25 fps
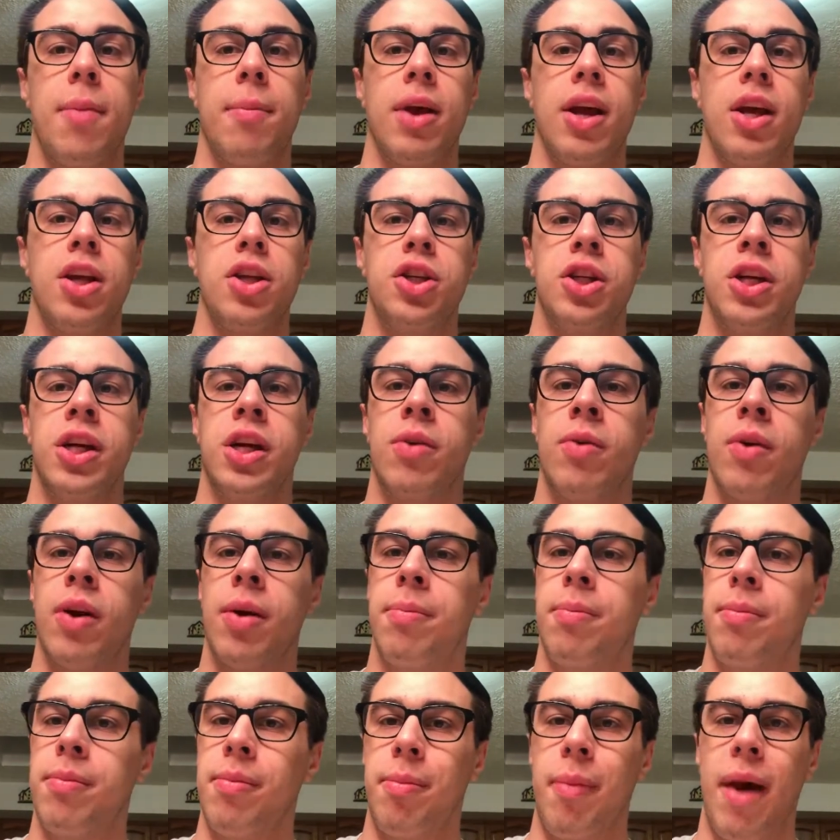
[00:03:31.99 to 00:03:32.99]
MAG
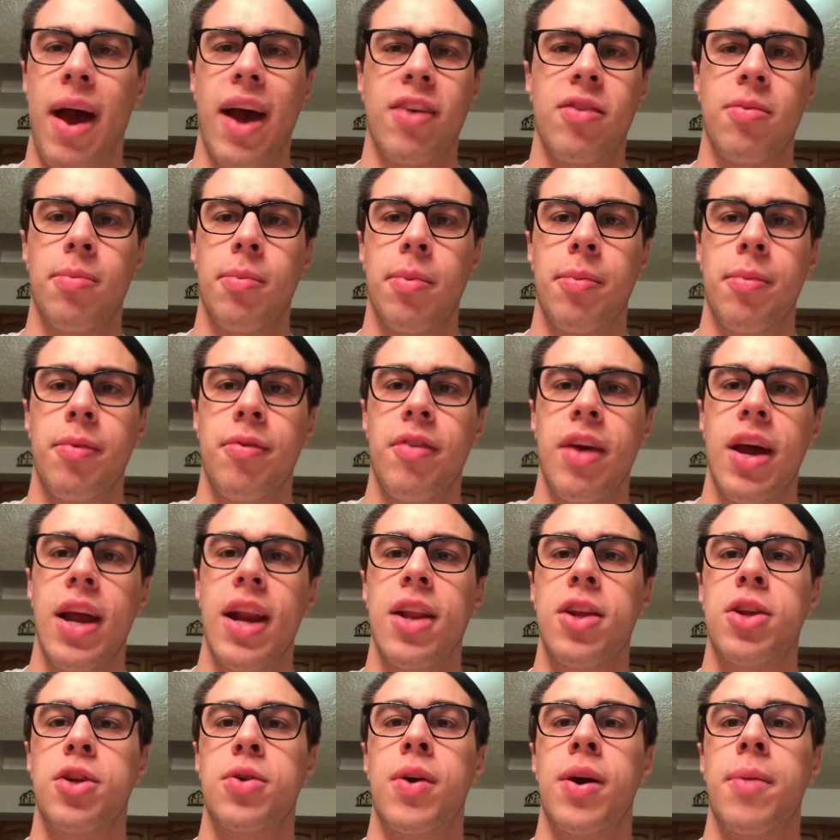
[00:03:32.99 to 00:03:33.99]
grip, maximum
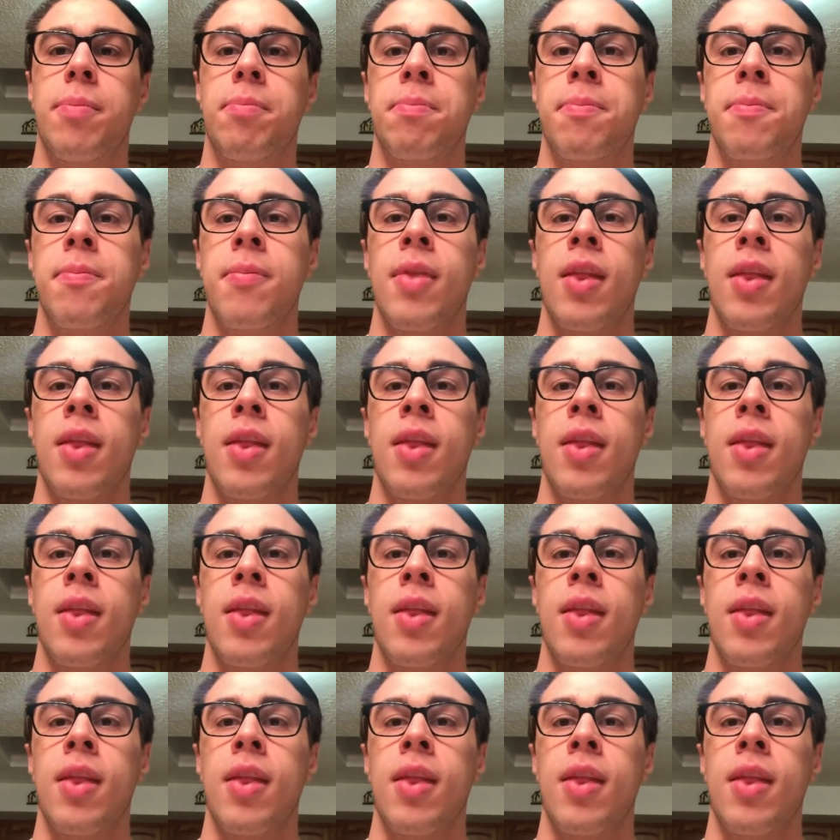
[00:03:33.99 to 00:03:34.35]
advantage grip,